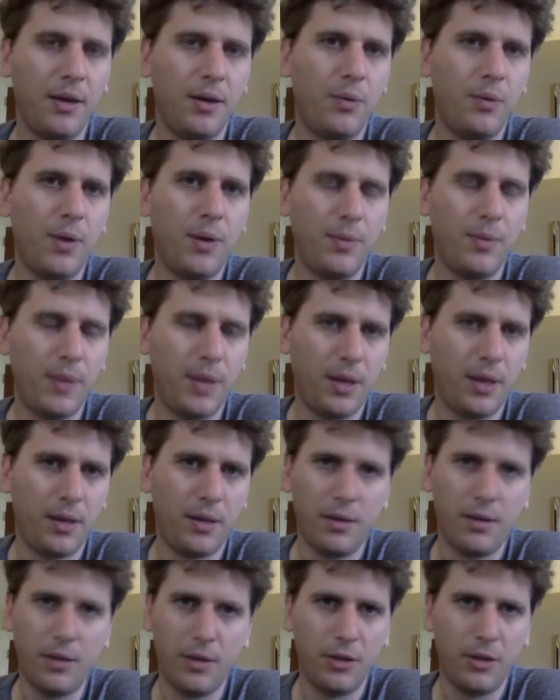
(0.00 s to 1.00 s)
When
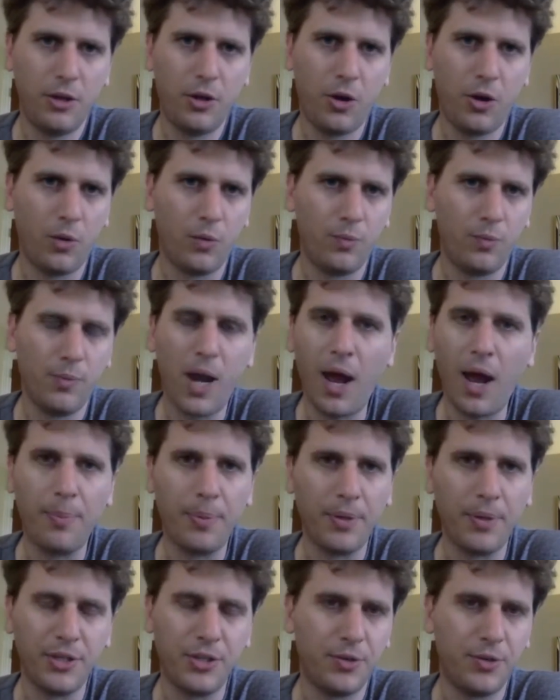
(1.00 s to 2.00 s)
we, you know,
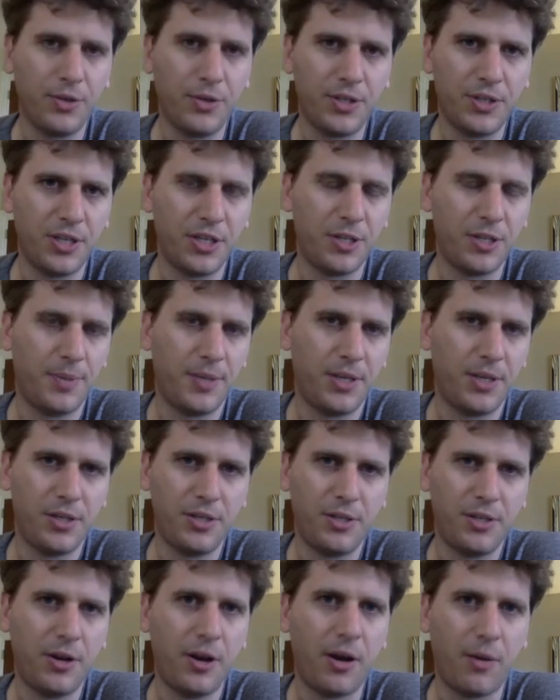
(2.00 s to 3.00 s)
monopolies don't exist because
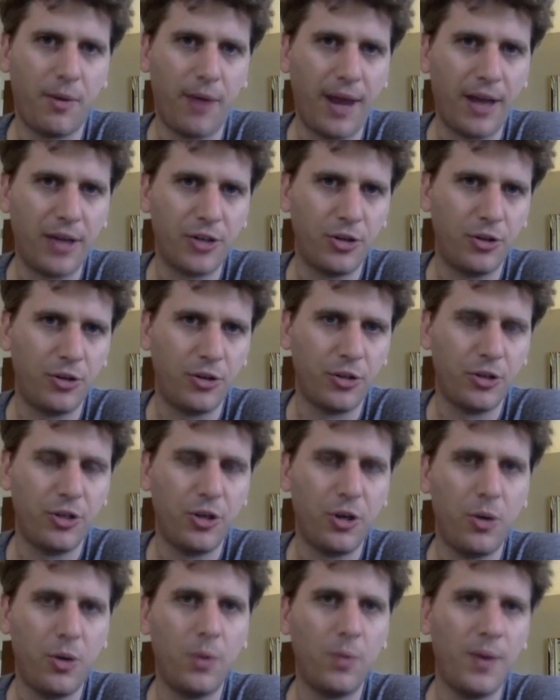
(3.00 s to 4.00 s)
they're irrational, because
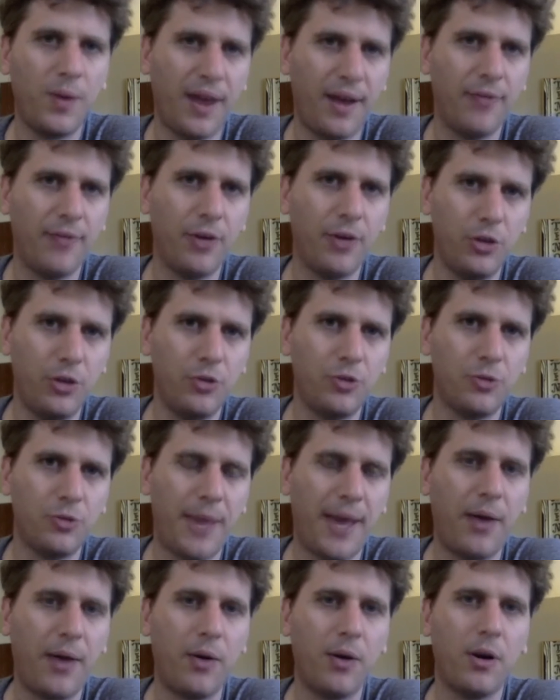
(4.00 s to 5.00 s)
no one would ever use
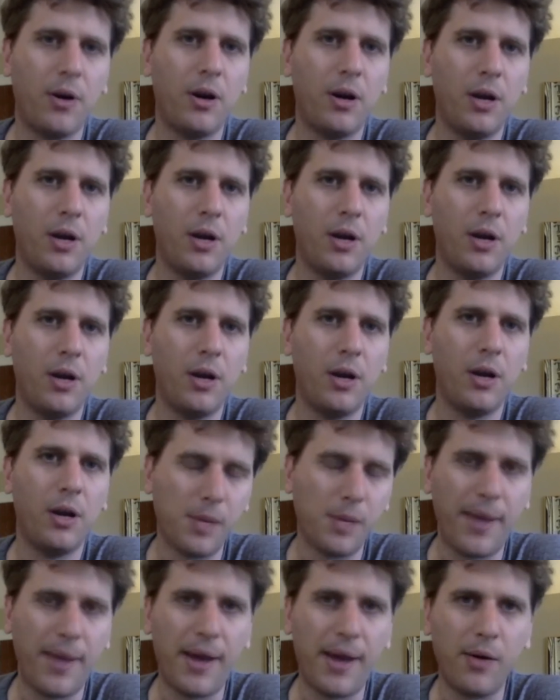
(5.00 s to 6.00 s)
power,
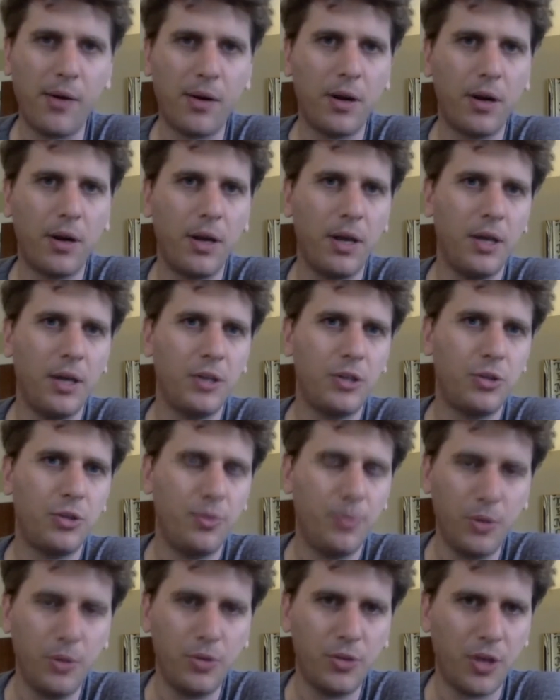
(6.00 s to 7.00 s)
market power, to
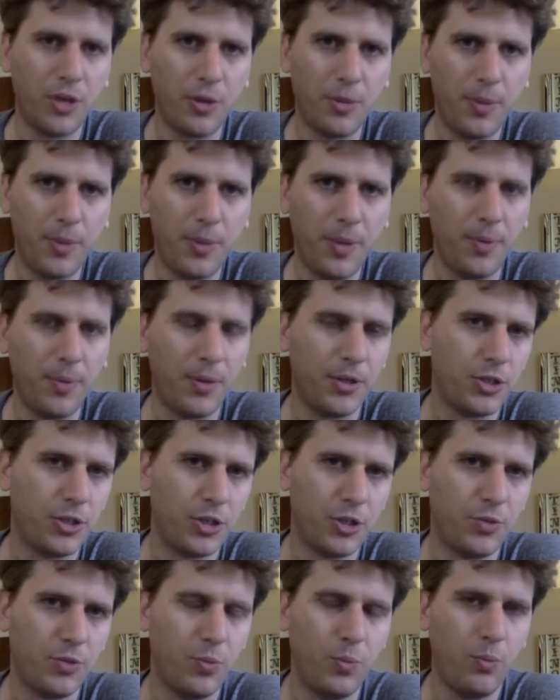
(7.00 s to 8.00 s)
abuse other people. It's
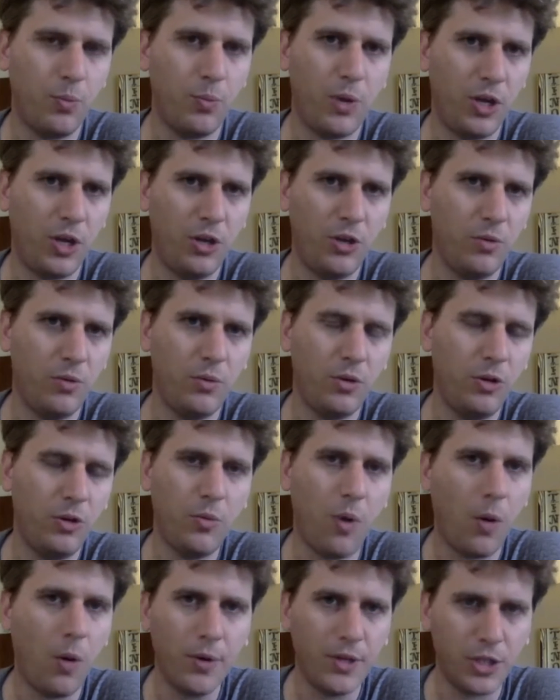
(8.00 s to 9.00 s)
just, it, you, you
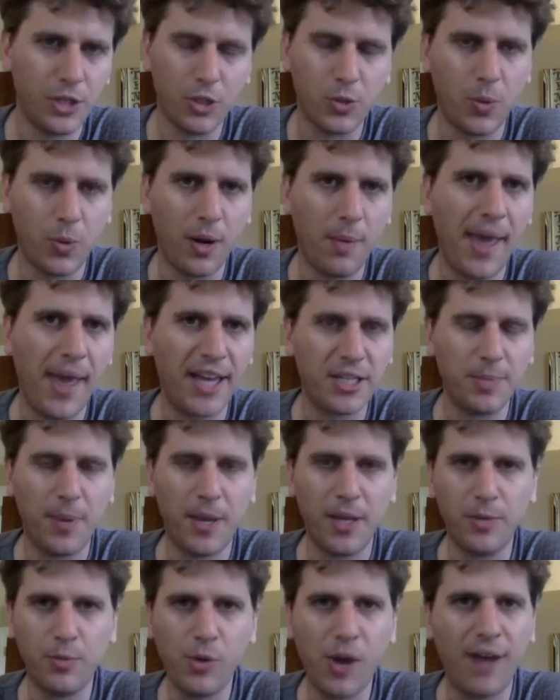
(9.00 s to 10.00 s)
always just want to
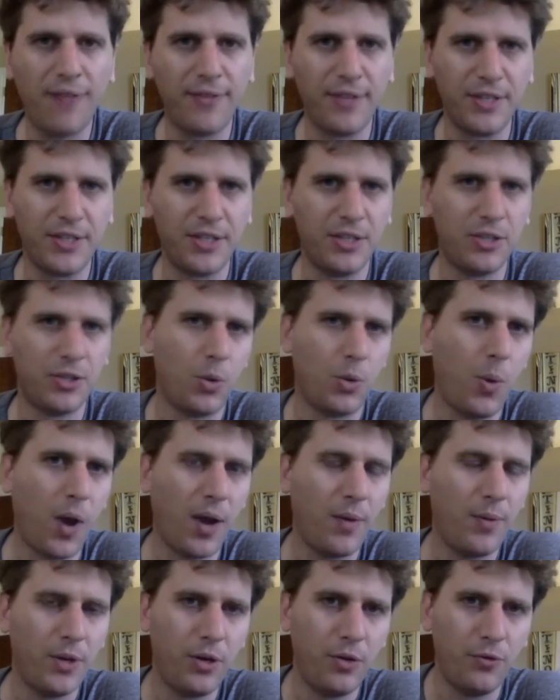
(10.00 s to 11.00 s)
maximize profits. And so
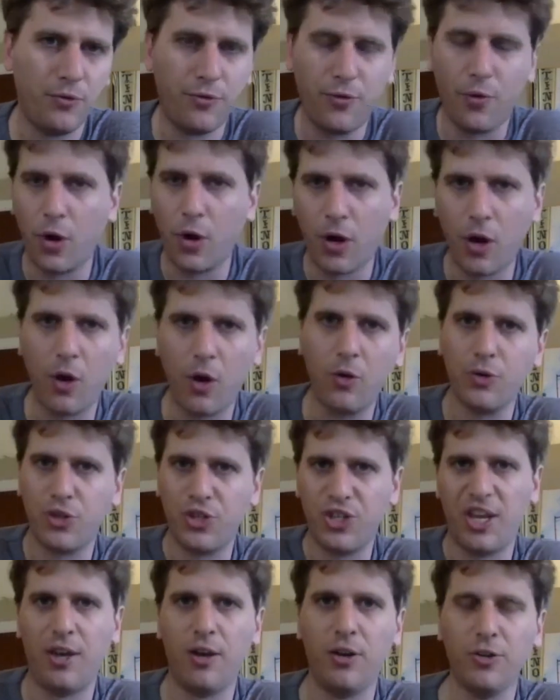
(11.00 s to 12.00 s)
why would you forego
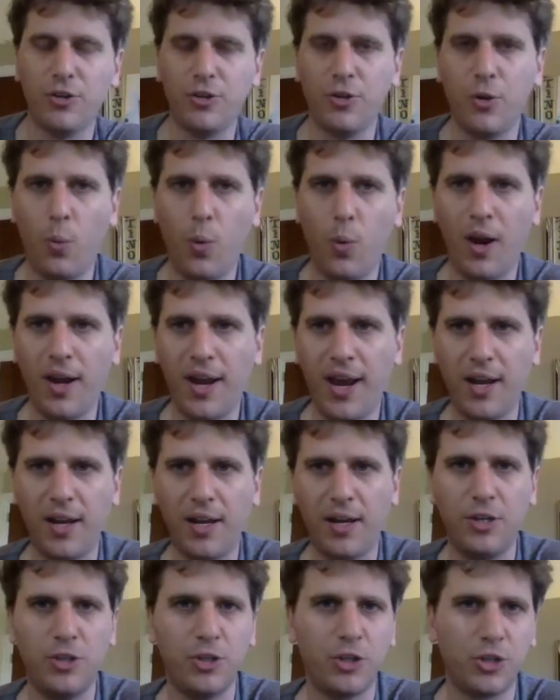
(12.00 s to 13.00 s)
sales to one
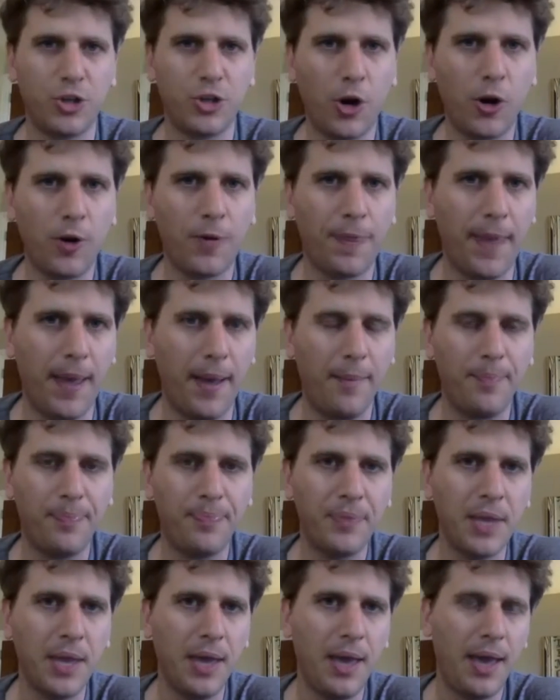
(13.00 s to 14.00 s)
entity just to hurt them
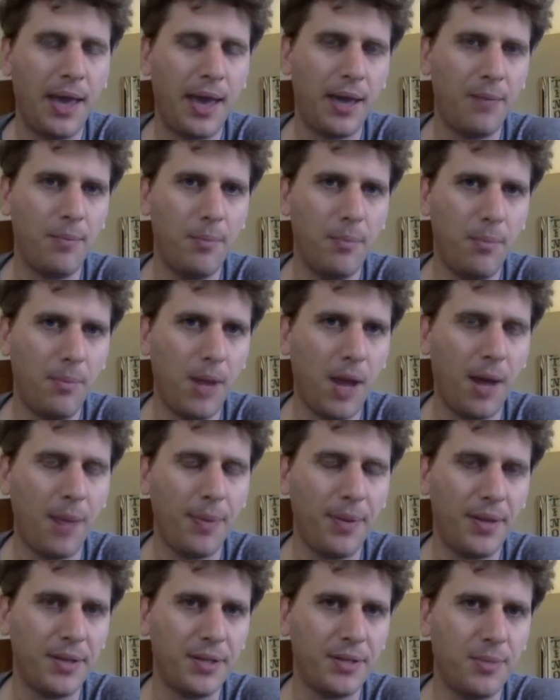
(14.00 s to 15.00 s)
and
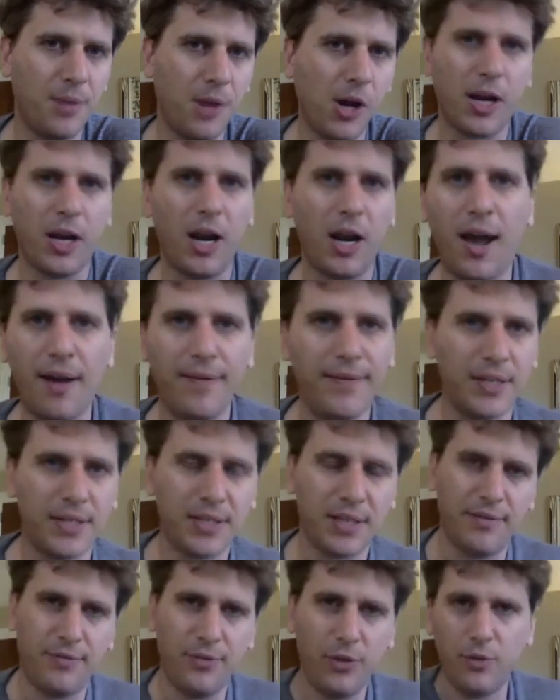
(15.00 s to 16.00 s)
monopolize a market?
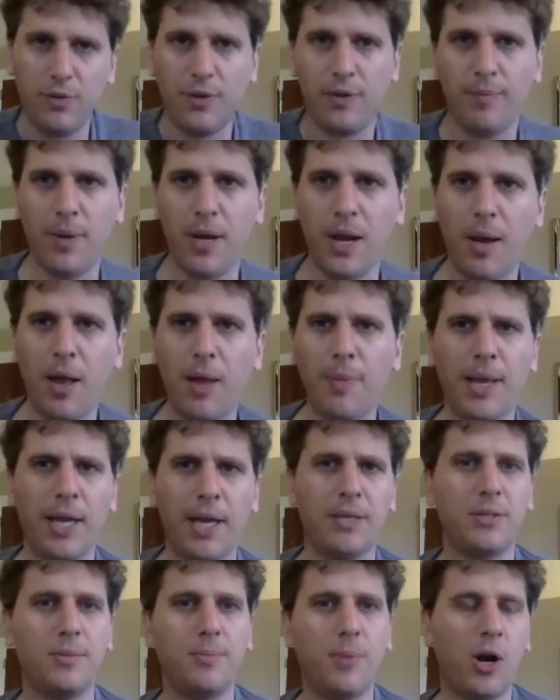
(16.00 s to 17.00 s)
Obviously, if you even
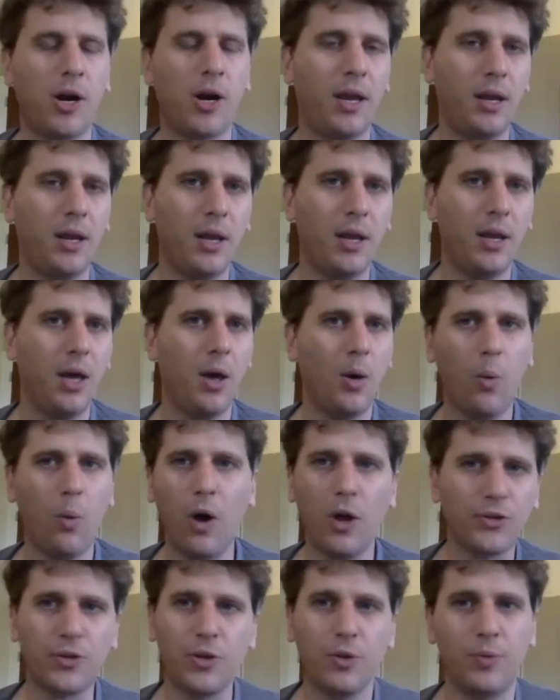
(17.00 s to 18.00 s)
monopolized a market,
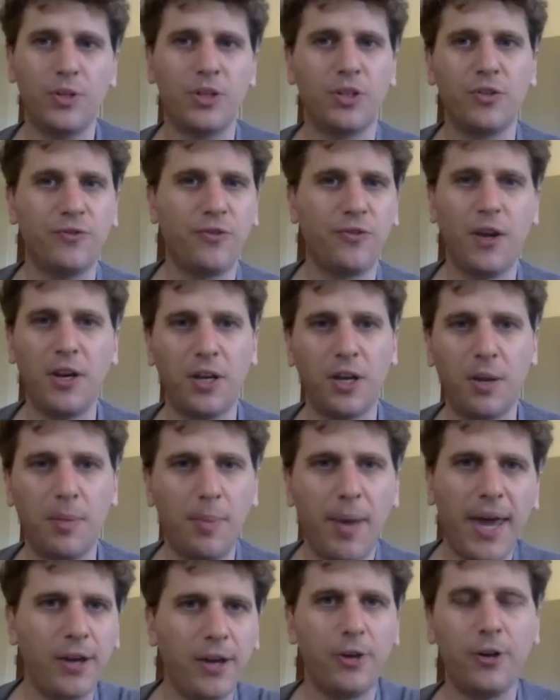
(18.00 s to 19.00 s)
Wall Street would just fund a
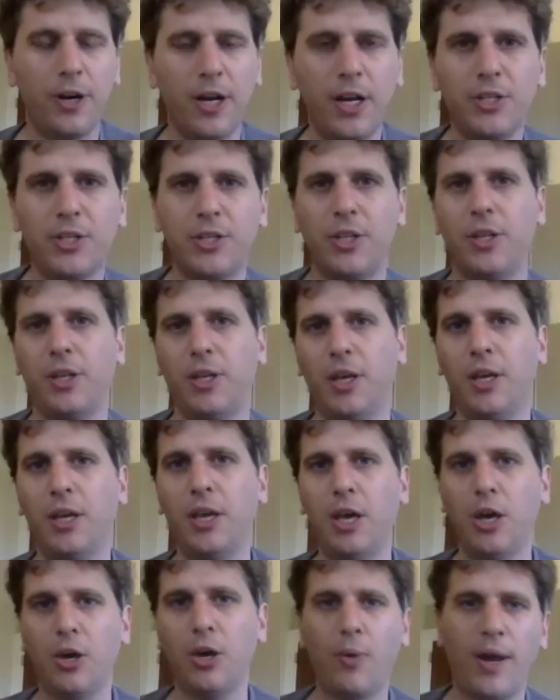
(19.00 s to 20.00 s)
competitor instantly,
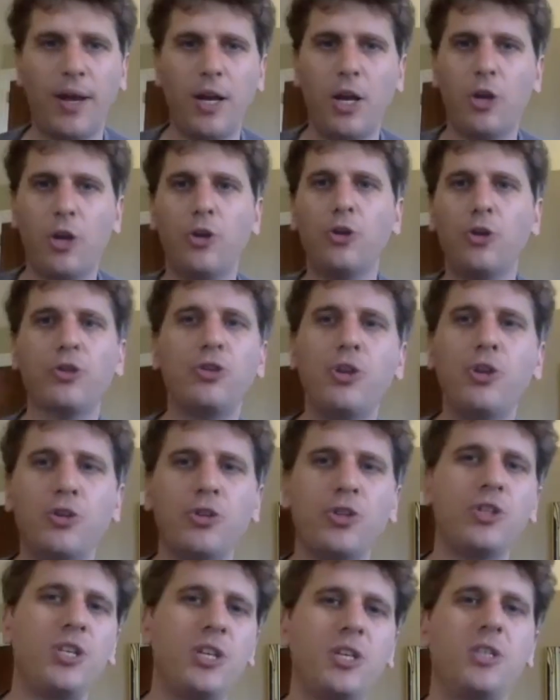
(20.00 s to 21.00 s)
right? There's no
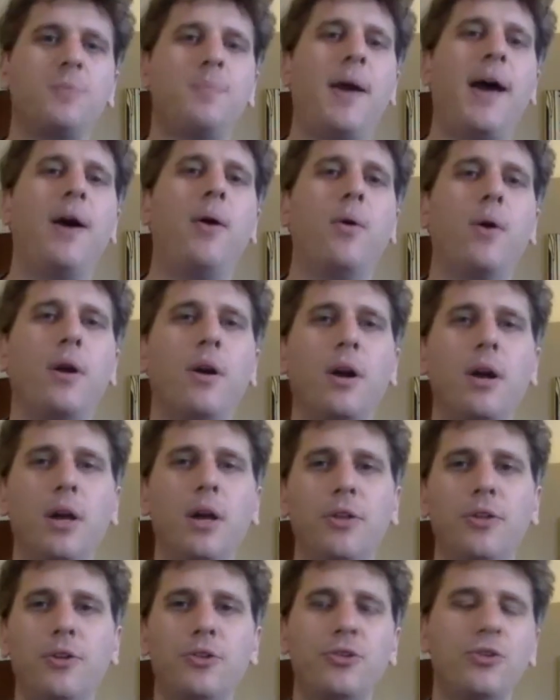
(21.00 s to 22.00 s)
such thing as power.
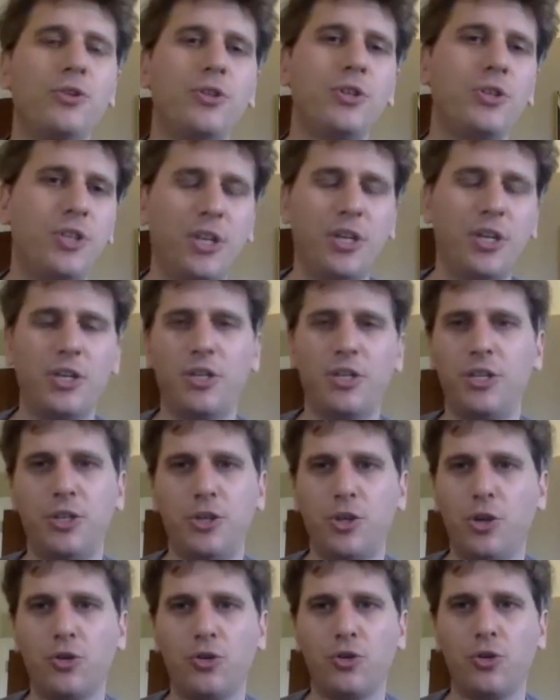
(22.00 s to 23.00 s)
There's no such thing as these
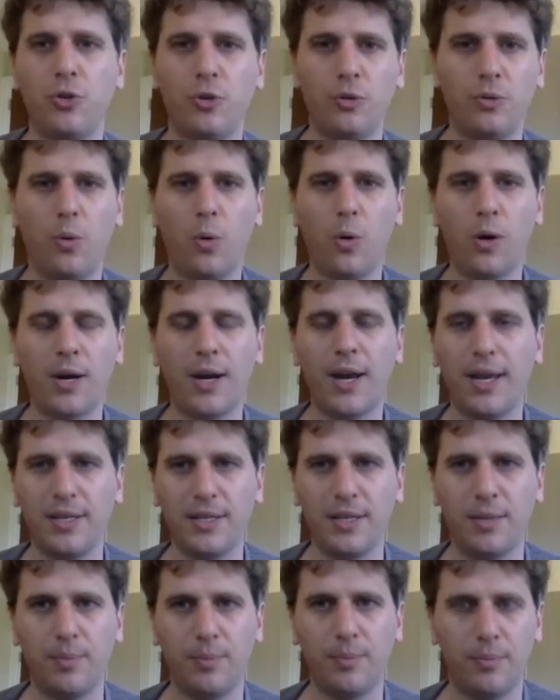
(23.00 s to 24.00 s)
social
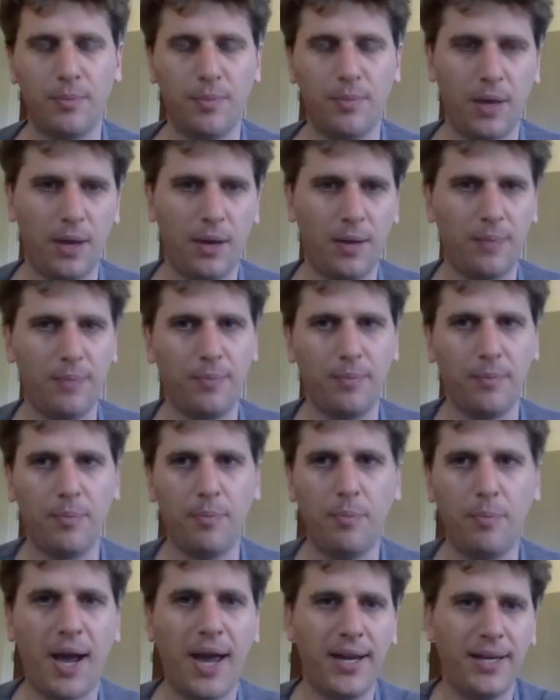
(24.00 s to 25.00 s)
organizing Um,
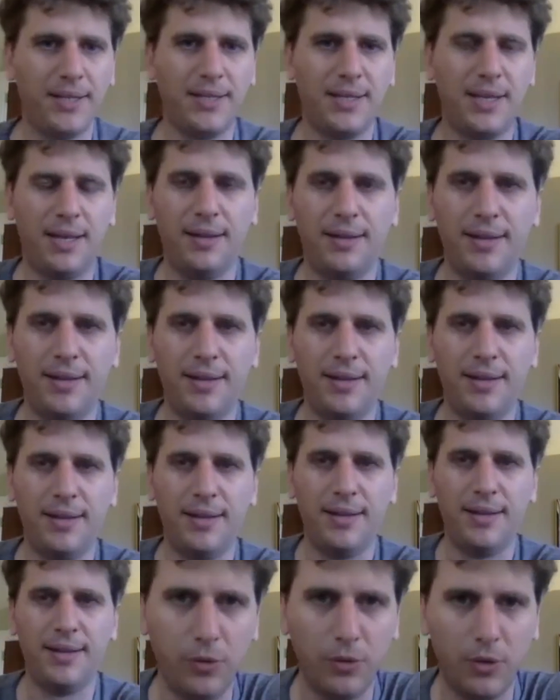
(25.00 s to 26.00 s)
bodies that that
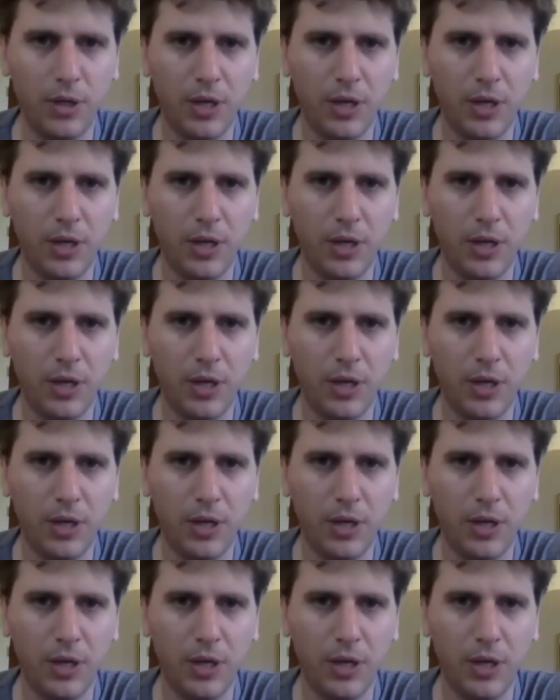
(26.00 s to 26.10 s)
collude.